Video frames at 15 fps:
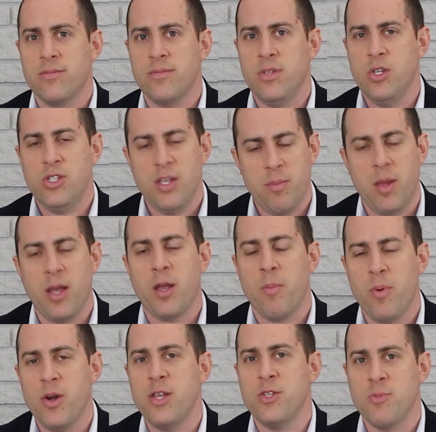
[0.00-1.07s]
You seem like a
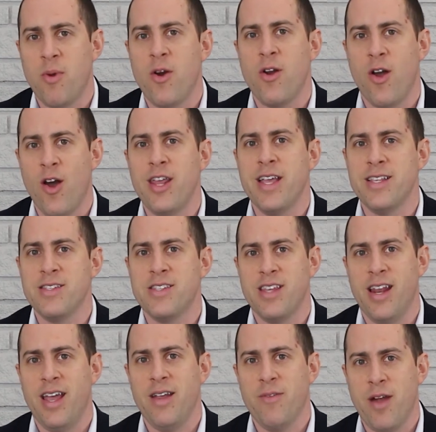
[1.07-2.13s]
pretty smart audience
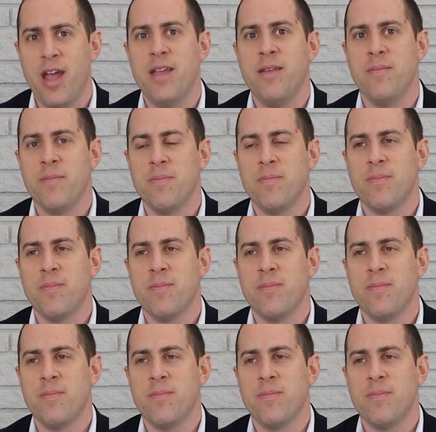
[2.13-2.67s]
today, right?